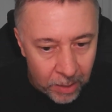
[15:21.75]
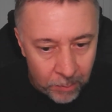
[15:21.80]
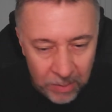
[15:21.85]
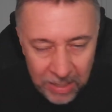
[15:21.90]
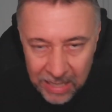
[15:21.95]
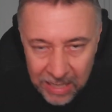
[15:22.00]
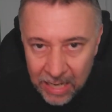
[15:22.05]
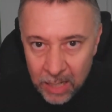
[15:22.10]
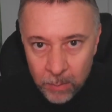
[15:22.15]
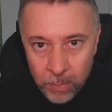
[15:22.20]
I
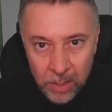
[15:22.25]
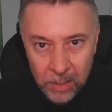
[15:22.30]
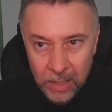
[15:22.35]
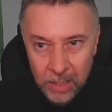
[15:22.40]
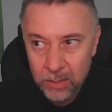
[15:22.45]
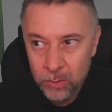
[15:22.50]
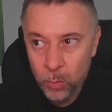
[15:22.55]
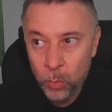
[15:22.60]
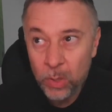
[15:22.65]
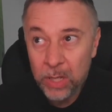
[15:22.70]
mean, I had to play
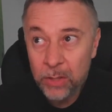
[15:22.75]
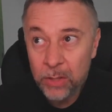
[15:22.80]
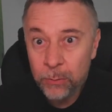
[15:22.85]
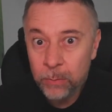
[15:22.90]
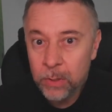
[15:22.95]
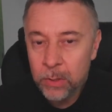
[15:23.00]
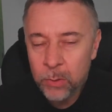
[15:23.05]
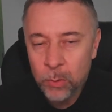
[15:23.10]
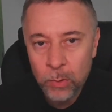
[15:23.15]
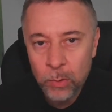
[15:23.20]
like
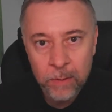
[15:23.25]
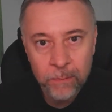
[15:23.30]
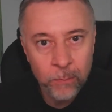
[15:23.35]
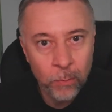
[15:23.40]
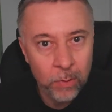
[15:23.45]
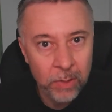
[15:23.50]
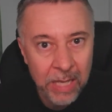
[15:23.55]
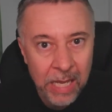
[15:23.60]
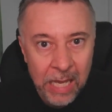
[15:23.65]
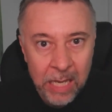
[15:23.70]
23 or
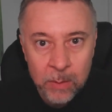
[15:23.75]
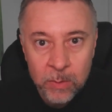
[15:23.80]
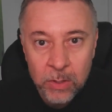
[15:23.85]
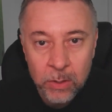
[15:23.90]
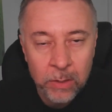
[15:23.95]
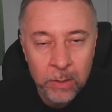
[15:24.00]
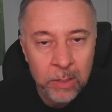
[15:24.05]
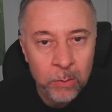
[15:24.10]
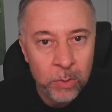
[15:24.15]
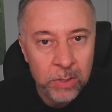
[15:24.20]
24 games,
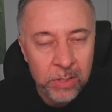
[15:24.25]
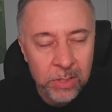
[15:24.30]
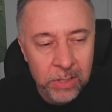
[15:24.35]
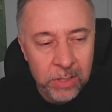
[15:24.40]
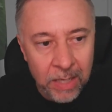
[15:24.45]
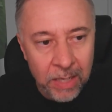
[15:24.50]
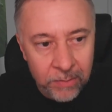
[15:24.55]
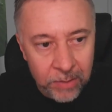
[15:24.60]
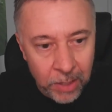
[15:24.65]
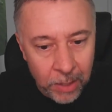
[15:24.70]
I only won
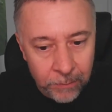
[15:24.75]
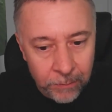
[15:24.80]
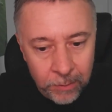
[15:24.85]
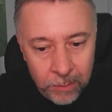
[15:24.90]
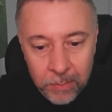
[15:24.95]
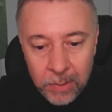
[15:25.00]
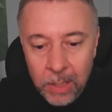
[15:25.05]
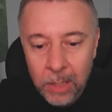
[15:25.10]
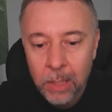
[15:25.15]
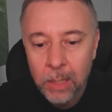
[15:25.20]
7 of
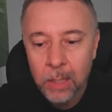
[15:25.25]
them.